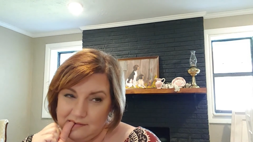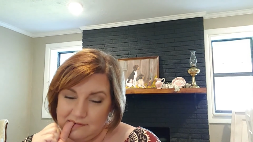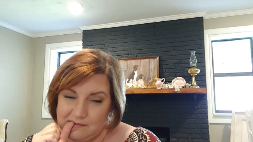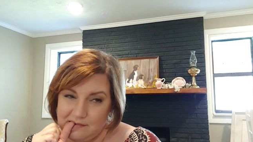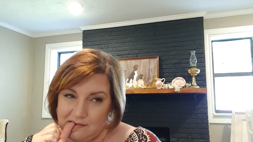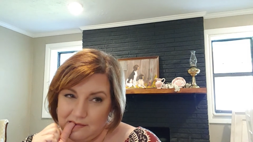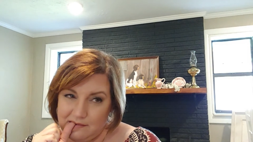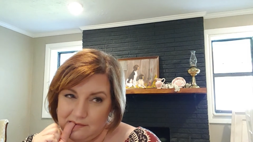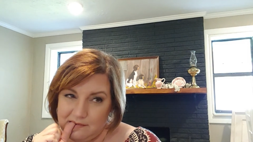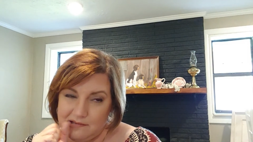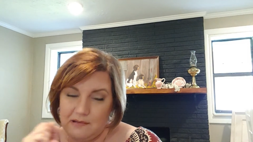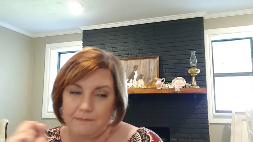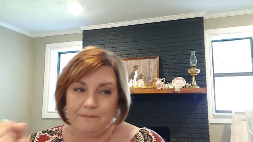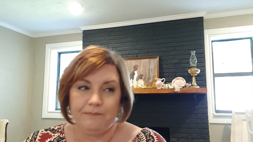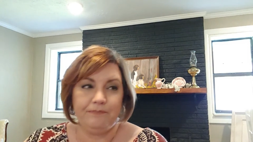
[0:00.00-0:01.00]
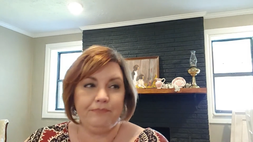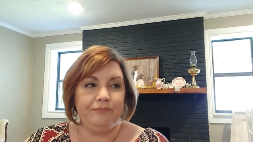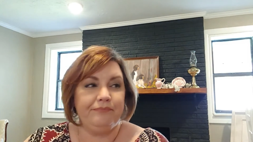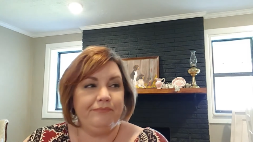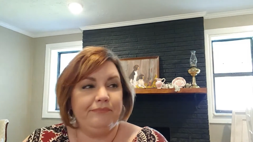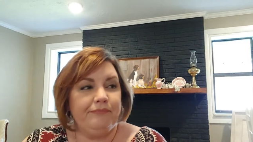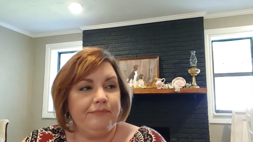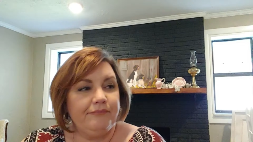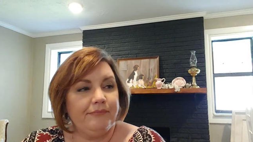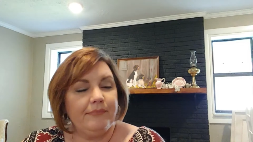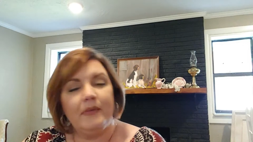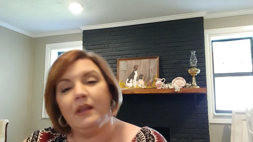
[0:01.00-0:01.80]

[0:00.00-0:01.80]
Nothing is said.